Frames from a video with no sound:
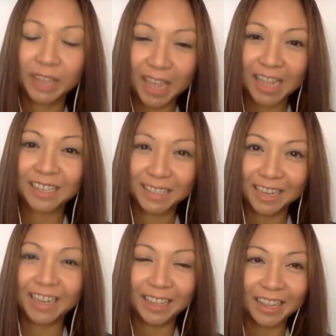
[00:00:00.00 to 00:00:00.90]
yes,
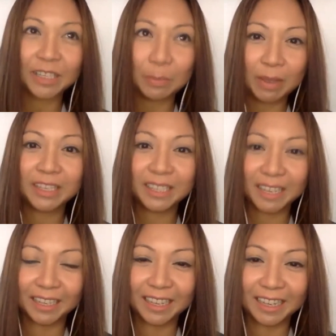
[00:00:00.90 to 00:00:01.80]
yeah, that's
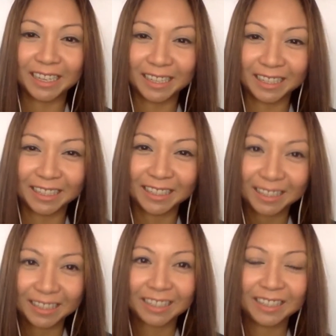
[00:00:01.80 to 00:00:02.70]
amazing.
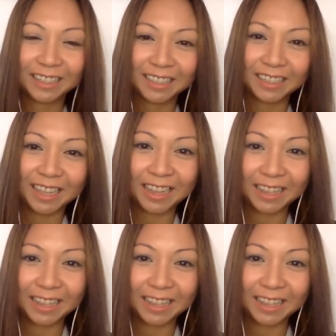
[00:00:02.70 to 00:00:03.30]
Yeah.